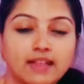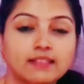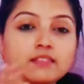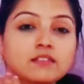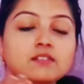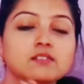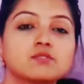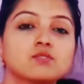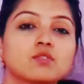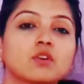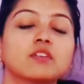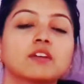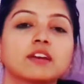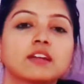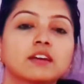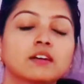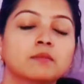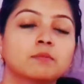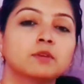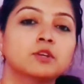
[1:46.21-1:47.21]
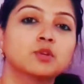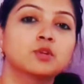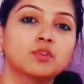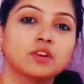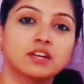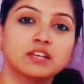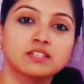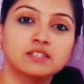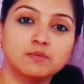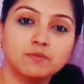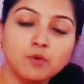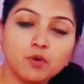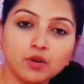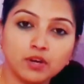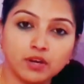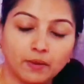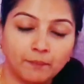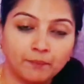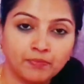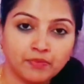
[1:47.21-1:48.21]
anther is not able to release the
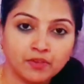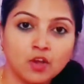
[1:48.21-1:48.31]
pollen,